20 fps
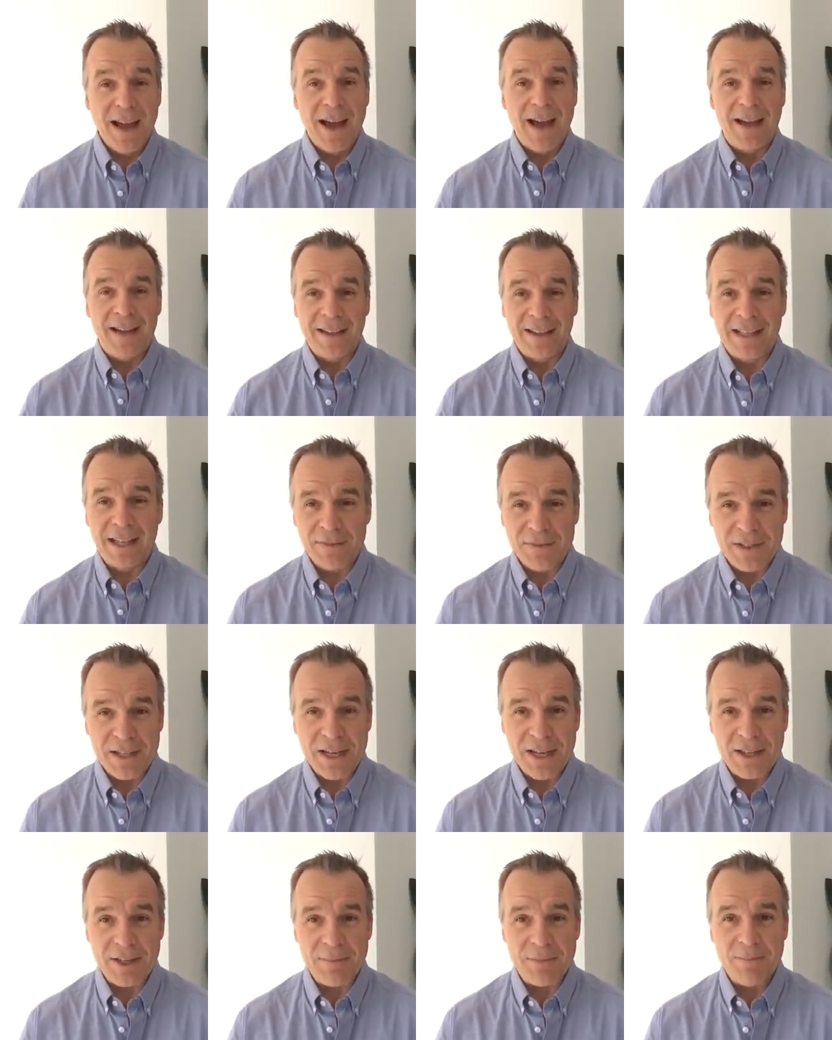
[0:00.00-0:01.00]
I'd love to
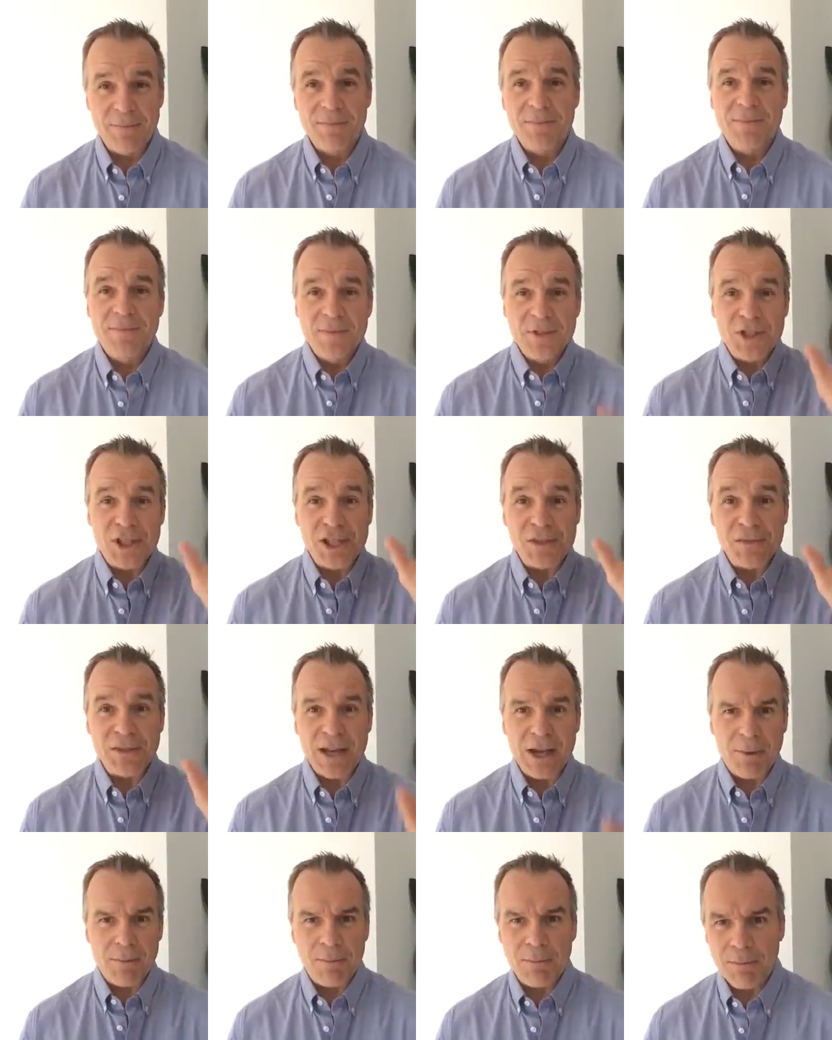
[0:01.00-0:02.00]
hear them. Cheers for
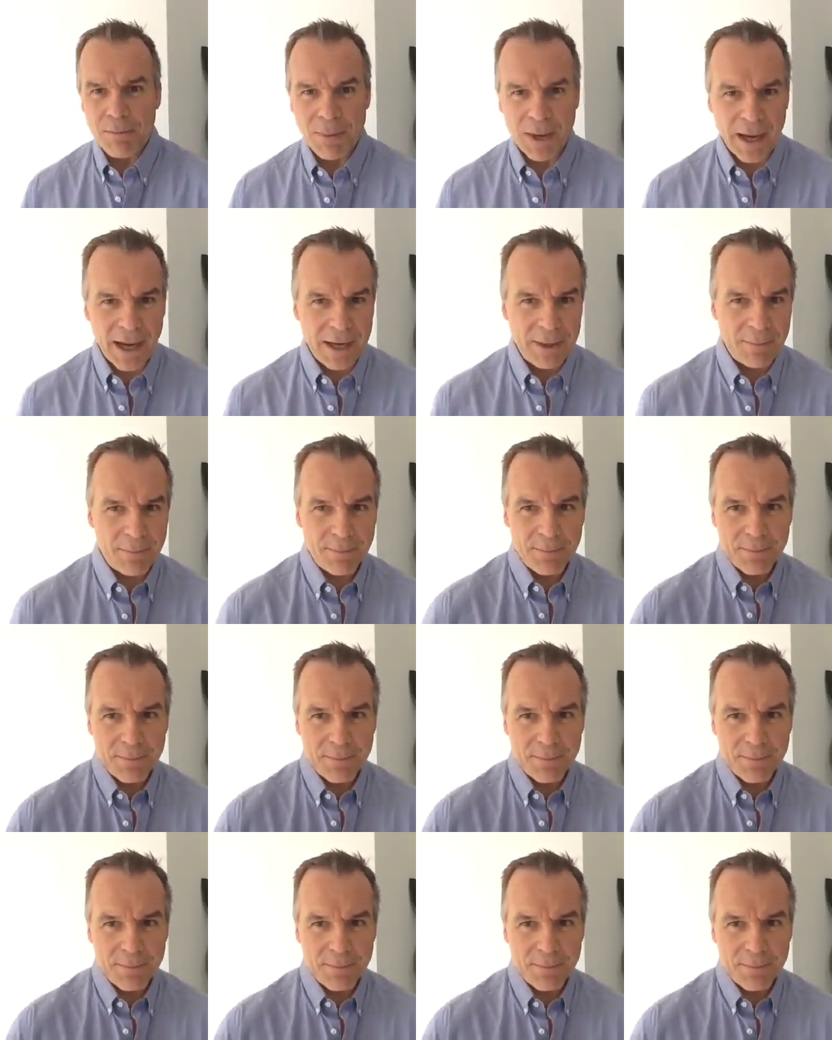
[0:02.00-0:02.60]
now. Bye.